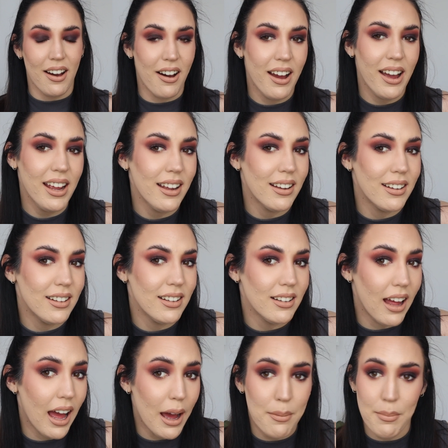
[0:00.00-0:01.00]
I
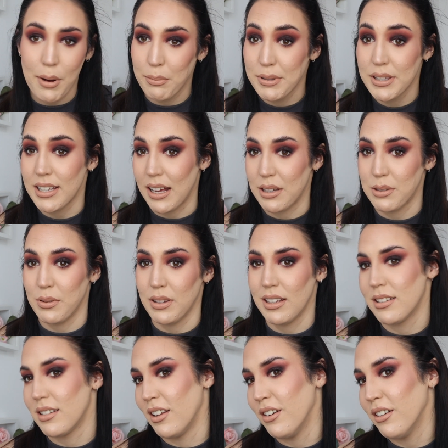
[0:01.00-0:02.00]
am obsessed with
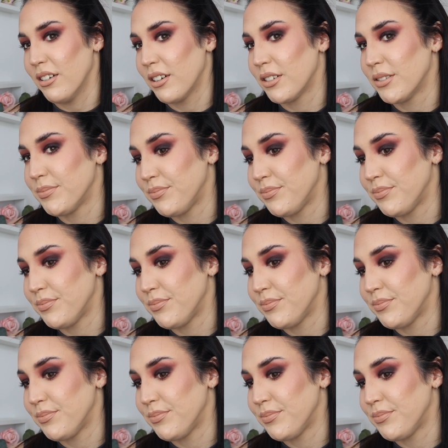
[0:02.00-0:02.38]
this look.